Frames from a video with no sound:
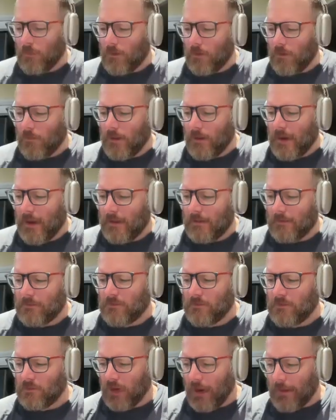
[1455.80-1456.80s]
the World Away,
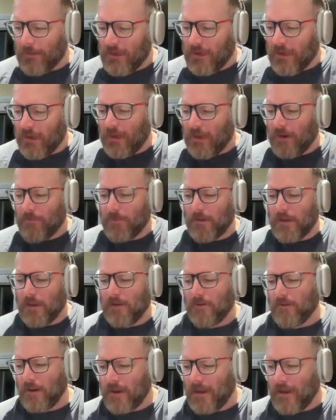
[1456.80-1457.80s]
time to kick it up a
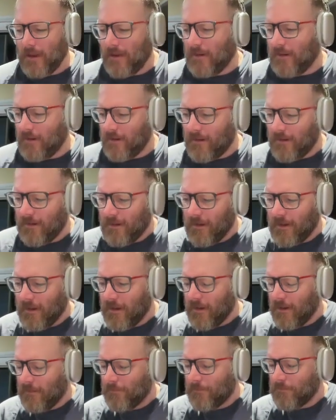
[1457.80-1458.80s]
gear again.
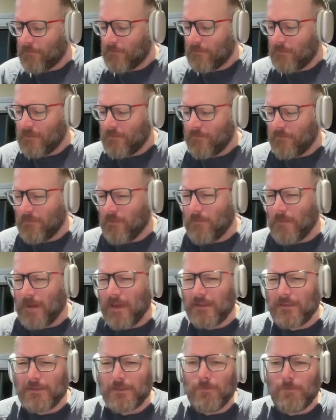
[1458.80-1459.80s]
For
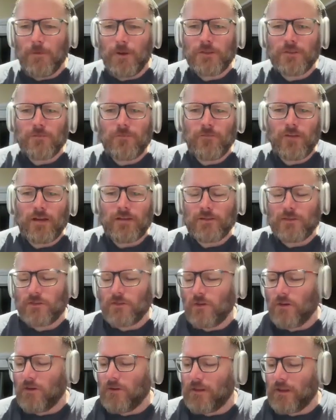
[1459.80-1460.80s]
me, it's the most fun
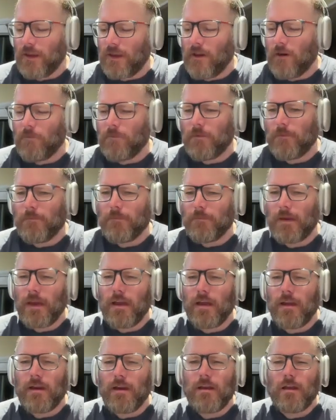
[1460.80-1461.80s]
song on the album.
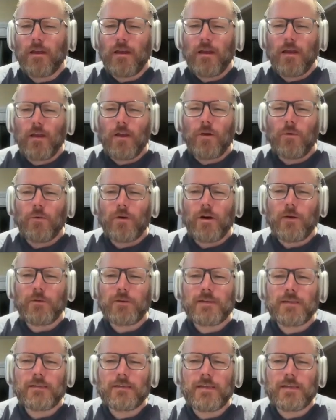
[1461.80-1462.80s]
And when I
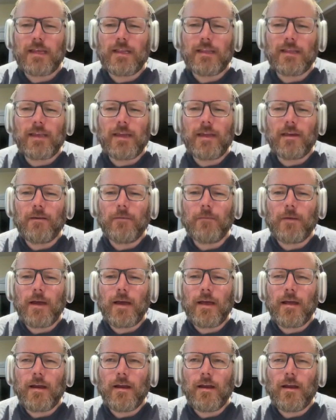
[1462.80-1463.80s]
went to see Liam
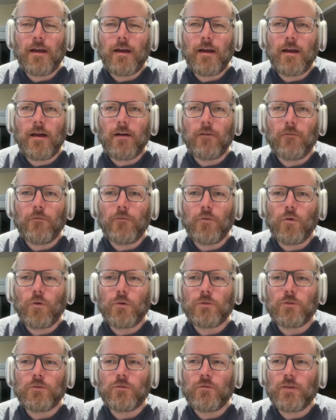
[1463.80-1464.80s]
at
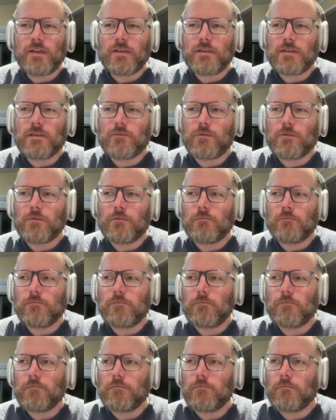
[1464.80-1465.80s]
Falls Festival,
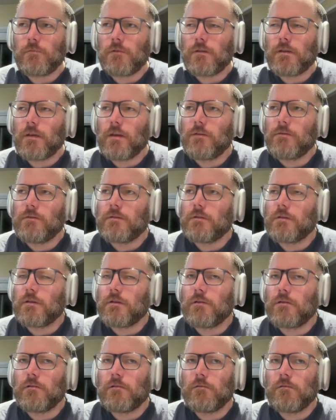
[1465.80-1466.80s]
I think it was
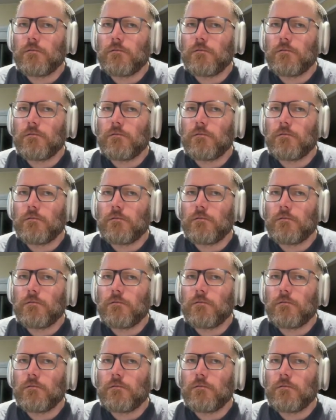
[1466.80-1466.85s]
the